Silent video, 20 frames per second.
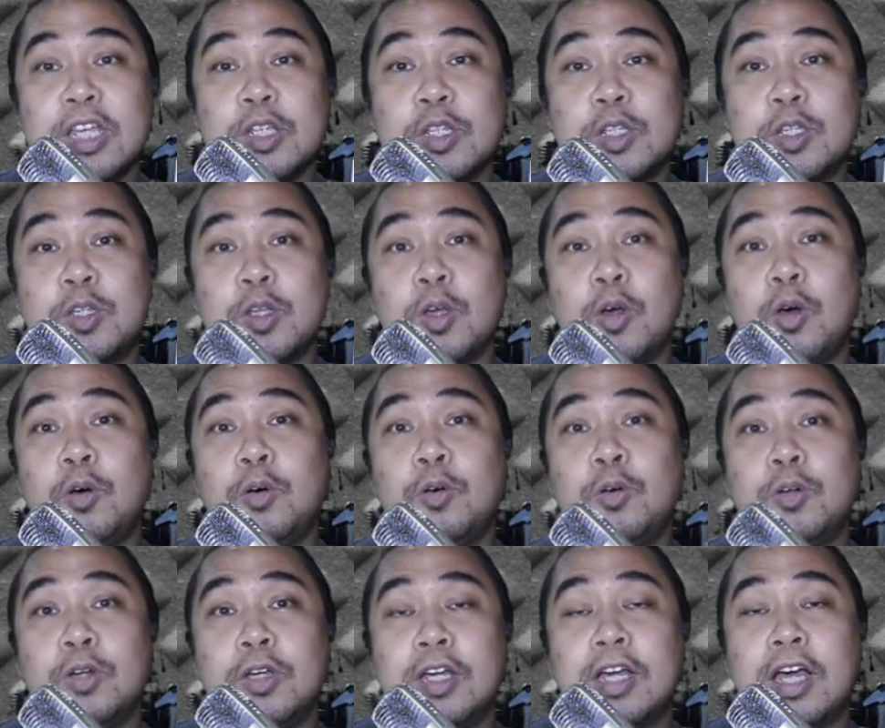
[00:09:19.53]
So
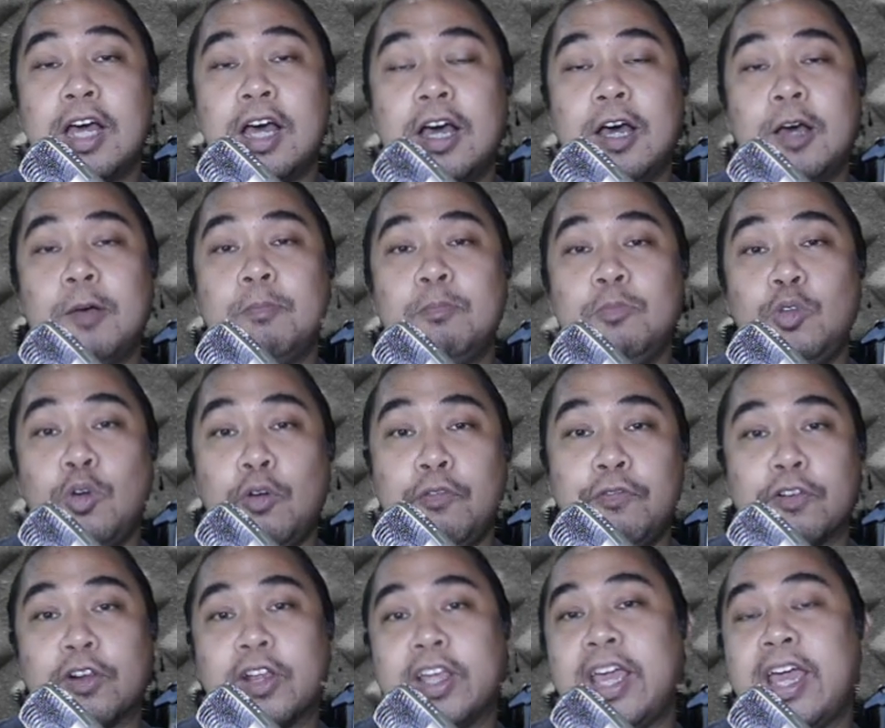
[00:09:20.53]
um, don't
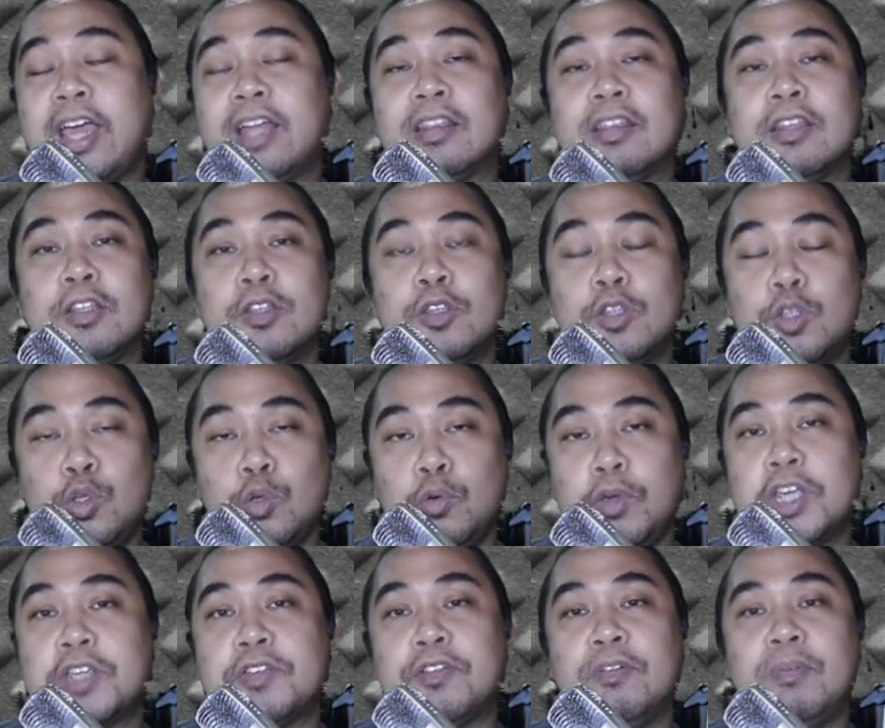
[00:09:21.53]
forget, two
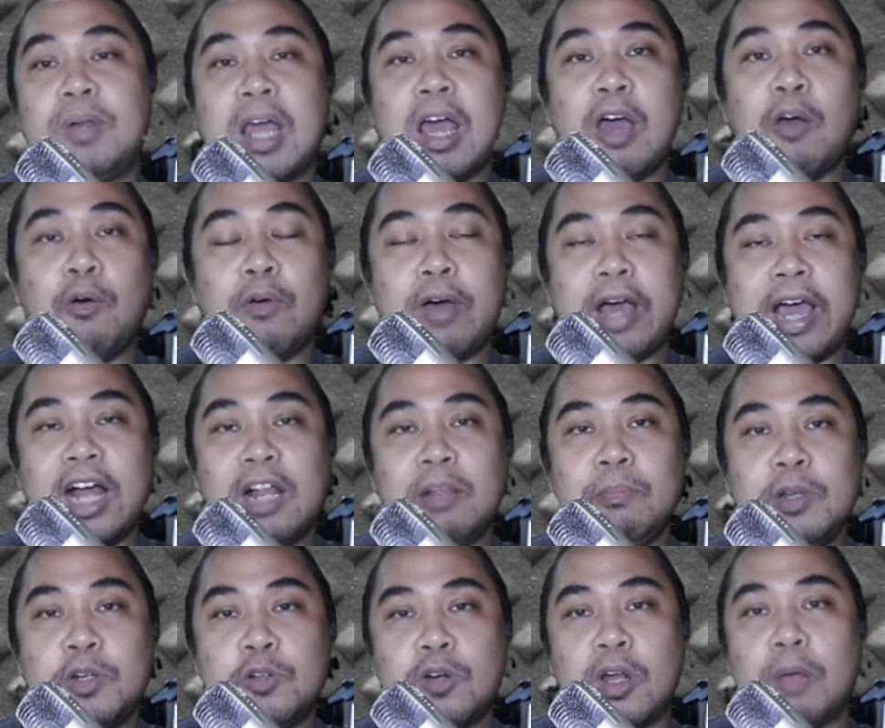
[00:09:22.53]
weeks from now, I'll
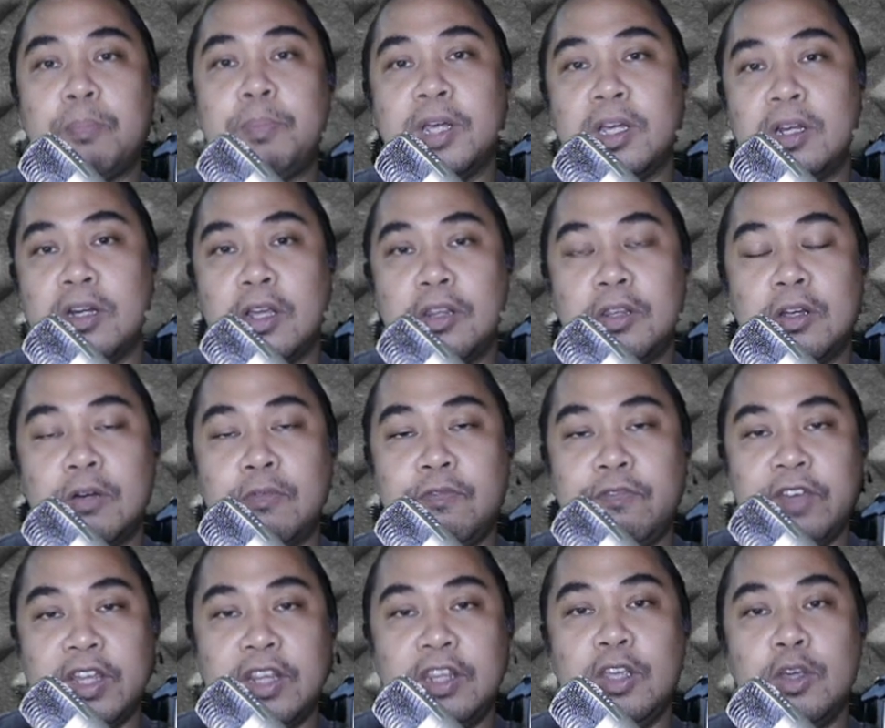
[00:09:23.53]
be dropping another
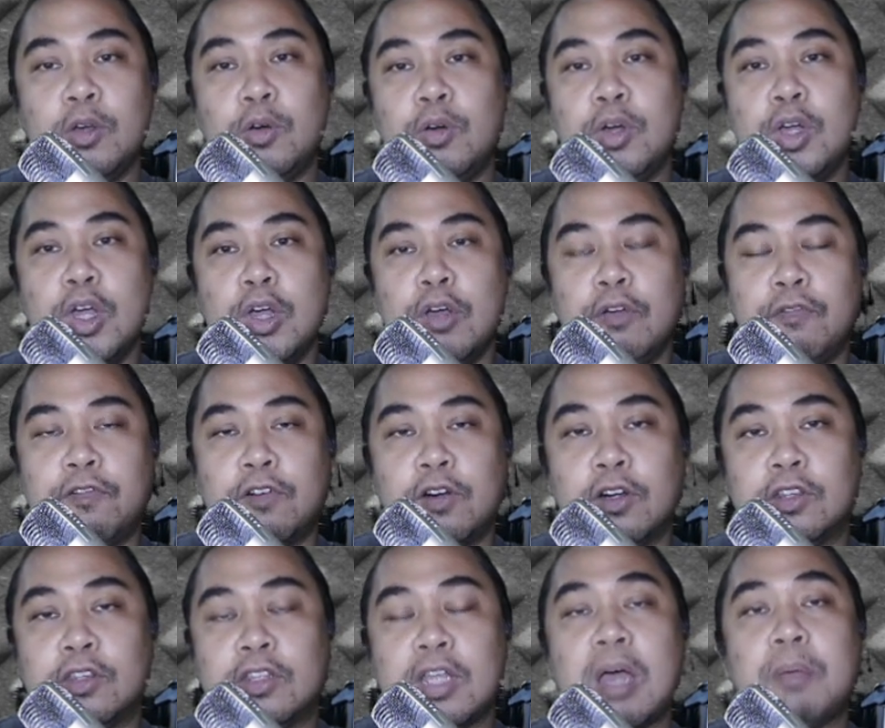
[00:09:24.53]
video for
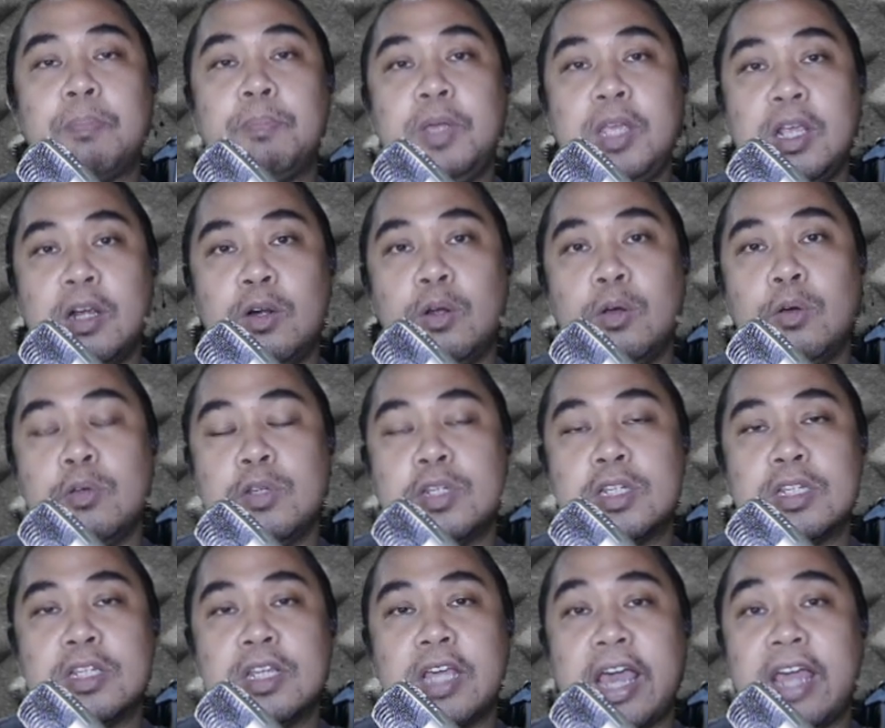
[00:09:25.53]
top
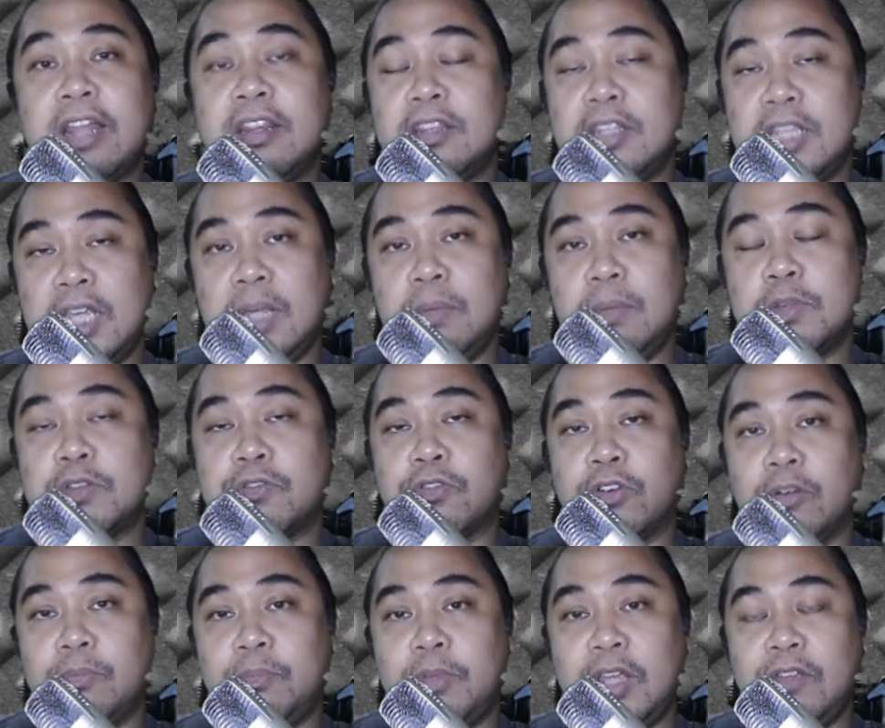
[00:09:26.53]
heroes and teams
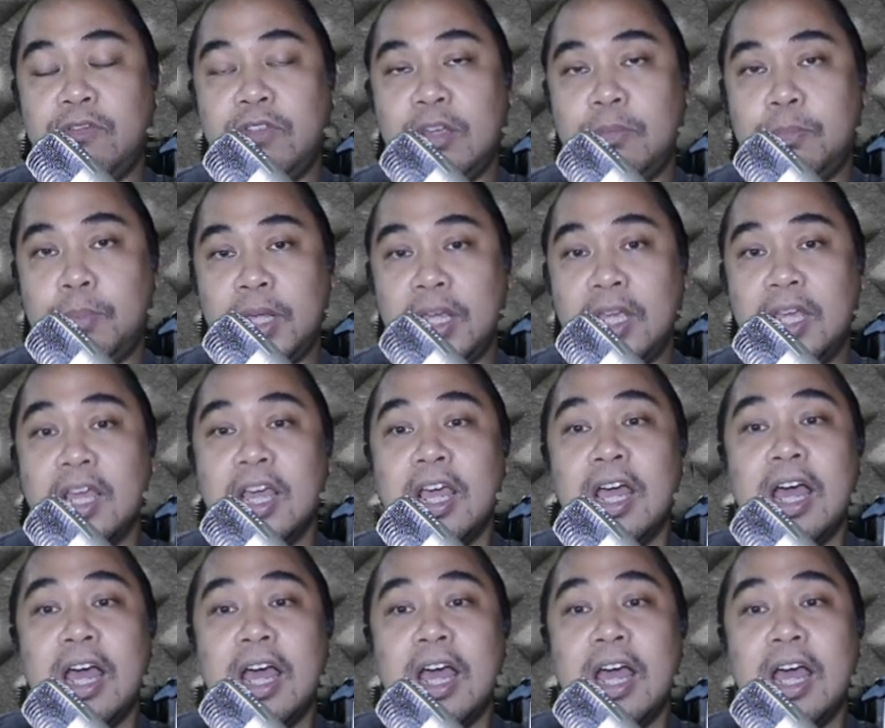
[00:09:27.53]
for PvP.